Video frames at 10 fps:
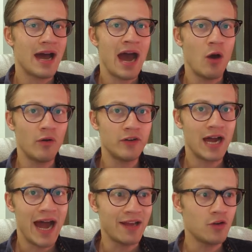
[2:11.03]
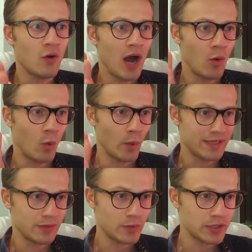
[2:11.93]
However, I don't know how
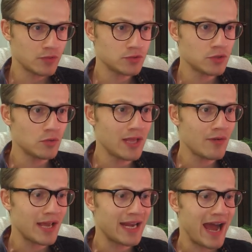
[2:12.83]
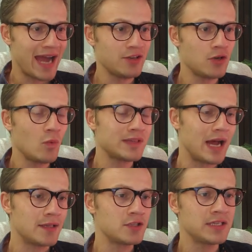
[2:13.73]
quickly we're going to go down, and I don't know what
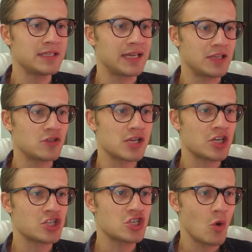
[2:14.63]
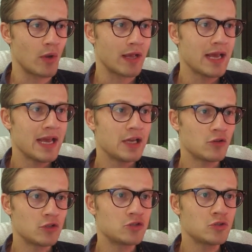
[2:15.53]
other indicators are showing.
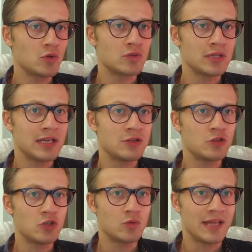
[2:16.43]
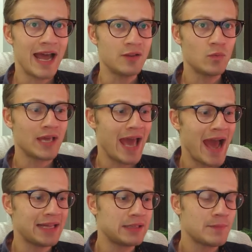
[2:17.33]
In order to know that, we
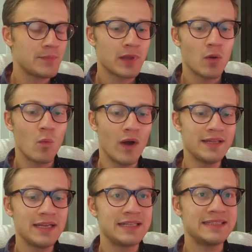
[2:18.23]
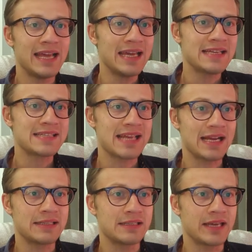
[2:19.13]
add 1-day
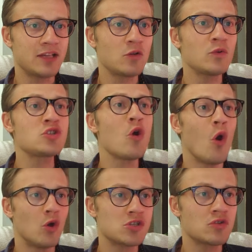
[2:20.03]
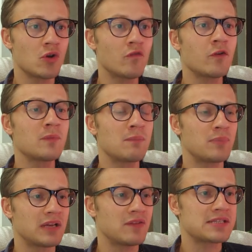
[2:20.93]
cycle indicator, which you also know from the
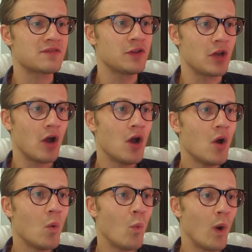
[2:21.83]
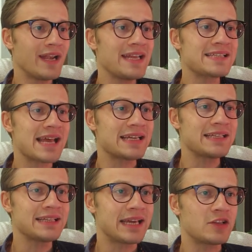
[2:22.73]
previous video. 1-day
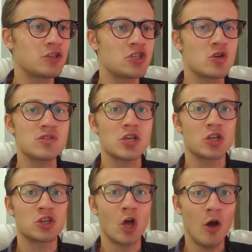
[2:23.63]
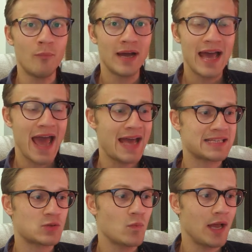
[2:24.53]
cycle indicator shows top
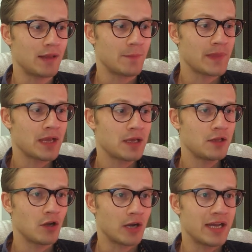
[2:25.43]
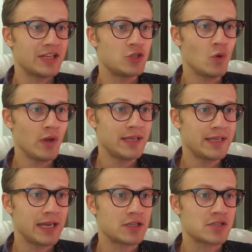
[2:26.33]
as well. Look, two
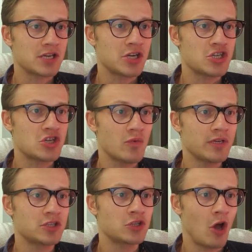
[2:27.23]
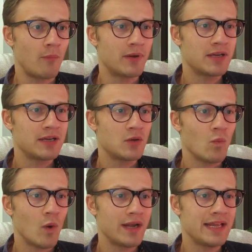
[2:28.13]
indicators are showing top.
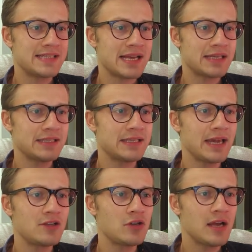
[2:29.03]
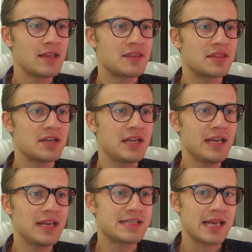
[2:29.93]
1-day cycle indicator,
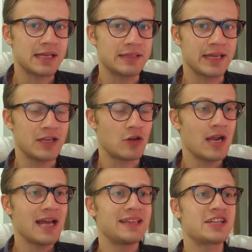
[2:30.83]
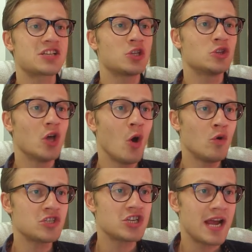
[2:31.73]
3-day cycle indicator. There is
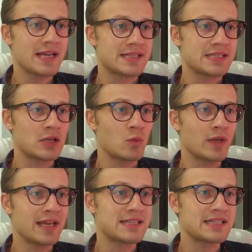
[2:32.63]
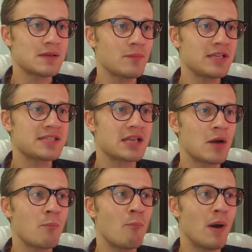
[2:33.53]
no chance that we can simply
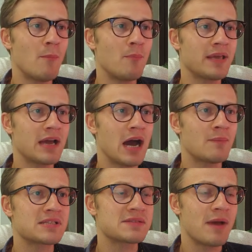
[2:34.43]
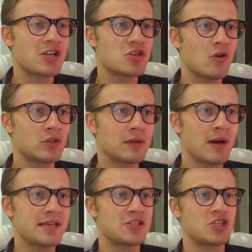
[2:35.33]
start pumping up, smashing all-time
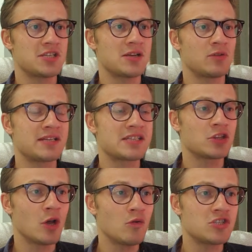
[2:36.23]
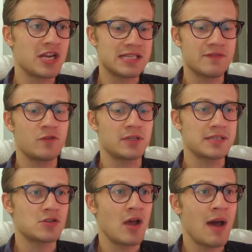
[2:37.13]
highs just now. There is no chance for
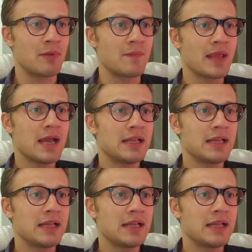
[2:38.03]
this to happen.